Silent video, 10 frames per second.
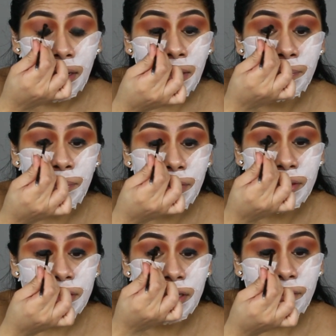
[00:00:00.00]

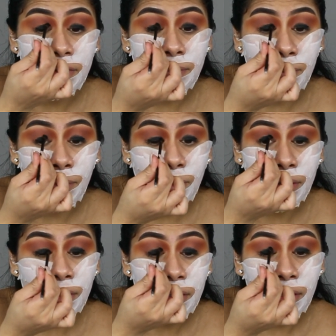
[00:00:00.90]
upwards even
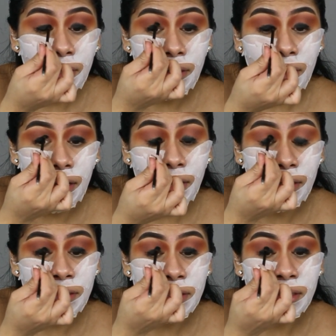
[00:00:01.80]
more, and
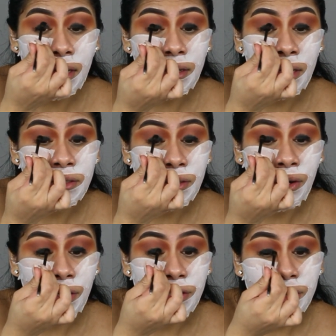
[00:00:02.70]
it's not as
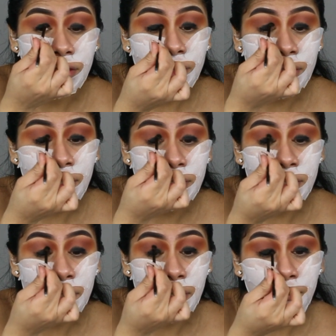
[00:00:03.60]
harsh. As you can
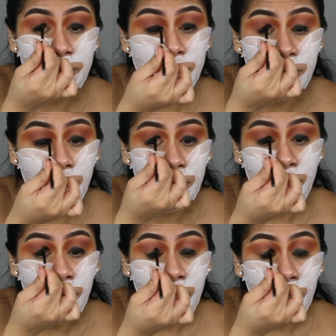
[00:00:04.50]
see, if you start
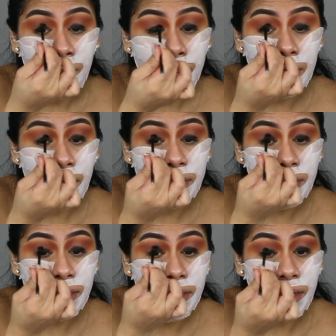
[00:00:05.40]

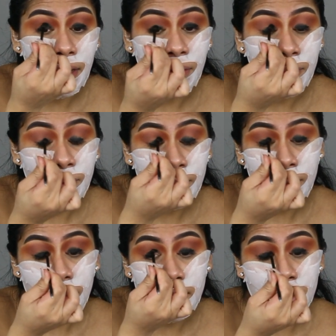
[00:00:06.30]
blending it
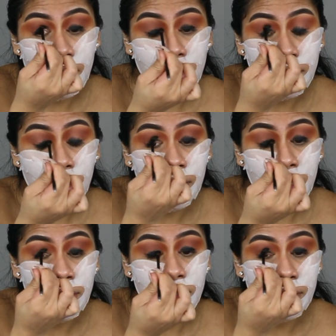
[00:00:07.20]
out, it starts
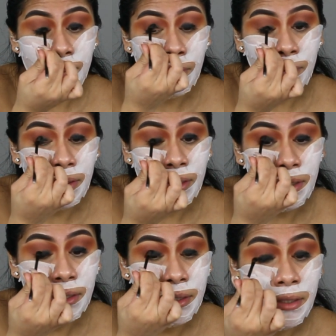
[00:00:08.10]
looking smoky.
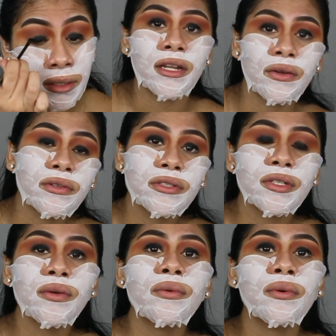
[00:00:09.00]
And
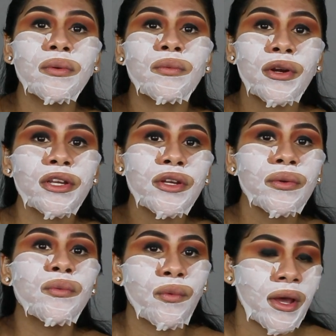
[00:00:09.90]
also work
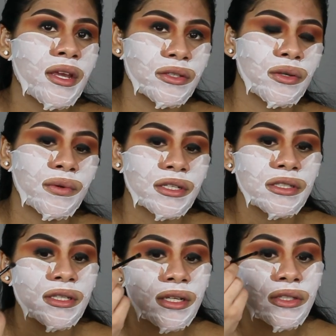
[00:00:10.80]
your way
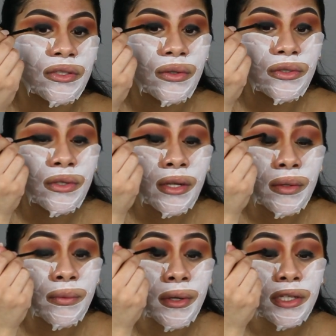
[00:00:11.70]
towards it. Don't try to
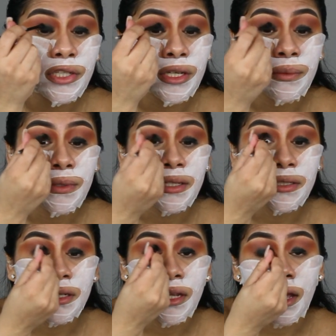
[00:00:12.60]
rush it because
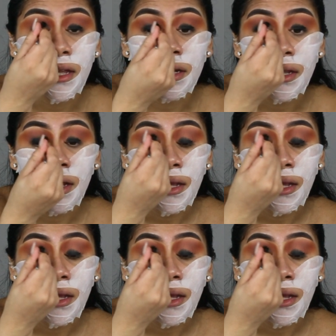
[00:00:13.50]
again,